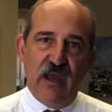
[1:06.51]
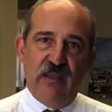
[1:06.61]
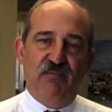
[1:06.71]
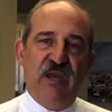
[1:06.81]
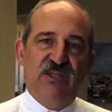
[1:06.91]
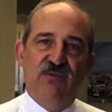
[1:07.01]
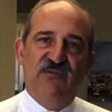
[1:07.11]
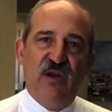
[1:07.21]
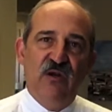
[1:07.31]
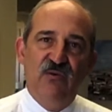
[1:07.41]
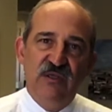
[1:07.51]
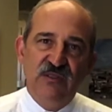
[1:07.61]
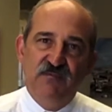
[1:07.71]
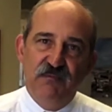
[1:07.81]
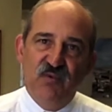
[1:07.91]
And the patient was very
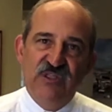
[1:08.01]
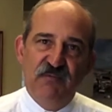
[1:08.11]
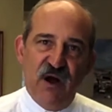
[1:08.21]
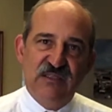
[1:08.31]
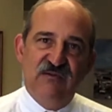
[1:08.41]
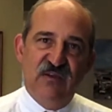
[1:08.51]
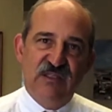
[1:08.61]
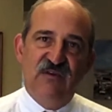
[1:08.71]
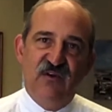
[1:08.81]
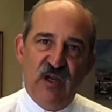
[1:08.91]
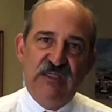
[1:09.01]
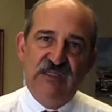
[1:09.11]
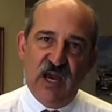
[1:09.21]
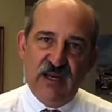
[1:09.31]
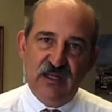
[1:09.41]
responsive to this and very
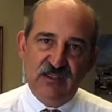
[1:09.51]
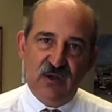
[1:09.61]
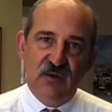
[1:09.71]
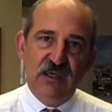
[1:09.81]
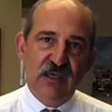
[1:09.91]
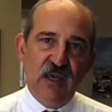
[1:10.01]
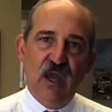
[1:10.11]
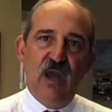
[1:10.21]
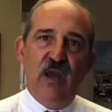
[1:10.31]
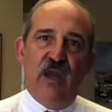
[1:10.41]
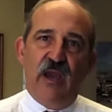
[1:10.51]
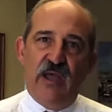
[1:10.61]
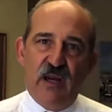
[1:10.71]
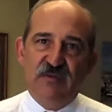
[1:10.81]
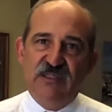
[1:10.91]
excited. So he
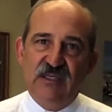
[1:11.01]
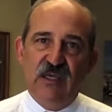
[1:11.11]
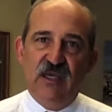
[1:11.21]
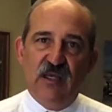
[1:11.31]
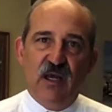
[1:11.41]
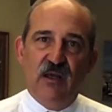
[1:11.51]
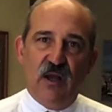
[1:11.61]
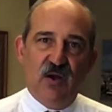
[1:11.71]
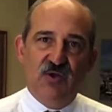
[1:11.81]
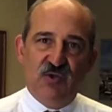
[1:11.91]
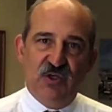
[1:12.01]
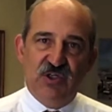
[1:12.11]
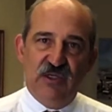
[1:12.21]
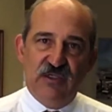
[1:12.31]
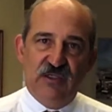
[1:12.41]
ended up seeing our
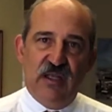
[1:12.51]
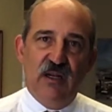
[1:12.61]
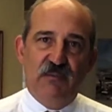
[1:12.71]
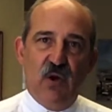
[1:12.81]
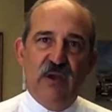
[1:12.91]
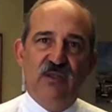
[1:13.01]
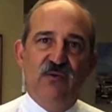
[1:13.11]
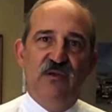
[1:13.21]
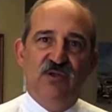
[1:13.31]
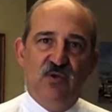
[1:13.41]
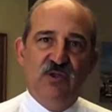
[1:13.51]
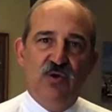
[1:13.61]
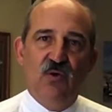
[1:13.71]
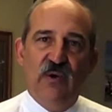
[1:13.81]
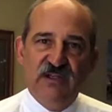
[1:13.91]
nutritionist, ended up going through the
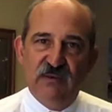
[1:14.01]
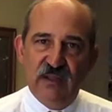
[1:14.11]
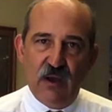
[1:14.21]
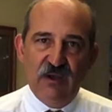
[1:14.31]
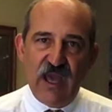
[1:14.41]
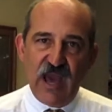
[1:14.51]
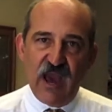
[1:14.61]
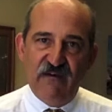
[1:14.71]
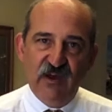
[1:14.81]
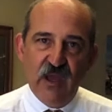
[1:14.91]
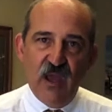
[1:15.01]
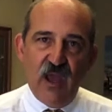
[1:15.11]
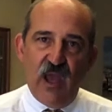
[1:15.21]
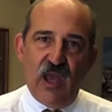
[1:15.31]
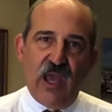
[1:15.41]
nutritional regimen that we have,
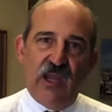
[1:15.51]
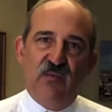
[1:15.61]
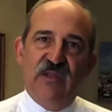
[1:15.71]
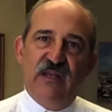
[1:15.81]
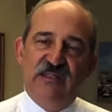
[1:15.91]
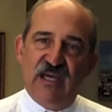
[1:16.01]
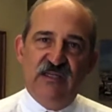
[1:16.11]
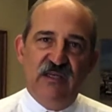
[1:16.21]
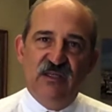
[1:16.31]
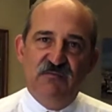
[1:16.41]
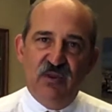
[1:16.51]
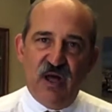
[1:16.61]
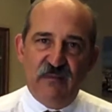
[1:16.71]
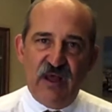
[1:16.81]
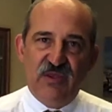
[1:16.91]
and we then tested his
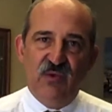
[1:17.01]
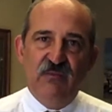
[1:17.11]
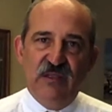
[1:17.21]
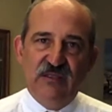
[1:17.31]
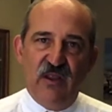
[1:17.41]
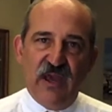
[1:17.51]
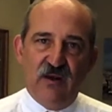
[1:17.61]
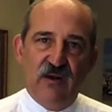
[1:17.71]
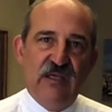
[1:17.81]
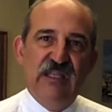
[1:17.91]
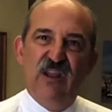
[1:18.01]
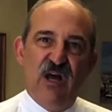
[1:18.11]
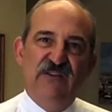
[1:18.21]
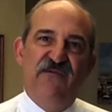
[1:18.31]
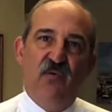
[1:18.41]
blood about 3 months later. He had
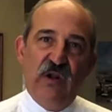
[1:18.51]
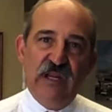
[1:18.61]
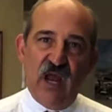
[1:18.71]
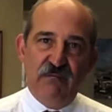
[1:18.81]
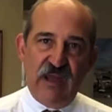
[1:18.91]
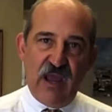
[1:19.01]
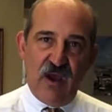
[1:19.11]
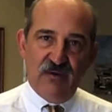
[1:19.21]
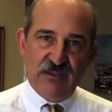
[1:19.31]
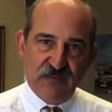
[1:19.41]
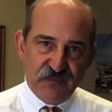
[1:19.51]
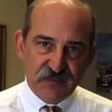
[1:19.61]
lost 49 pounds.